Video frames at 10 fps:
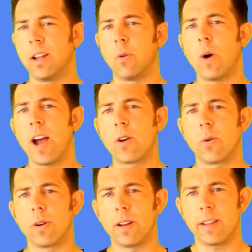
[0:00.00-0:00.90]
and a
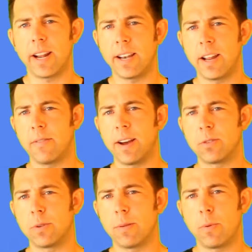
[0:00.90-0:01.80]
y-coordinate that
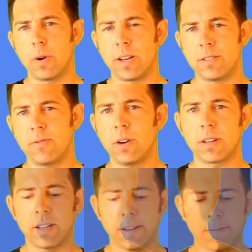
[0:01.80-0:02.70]
identifies where the point is
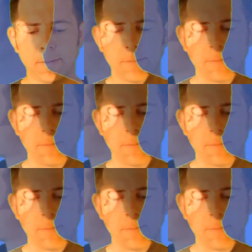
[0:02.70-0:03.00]
vertically. And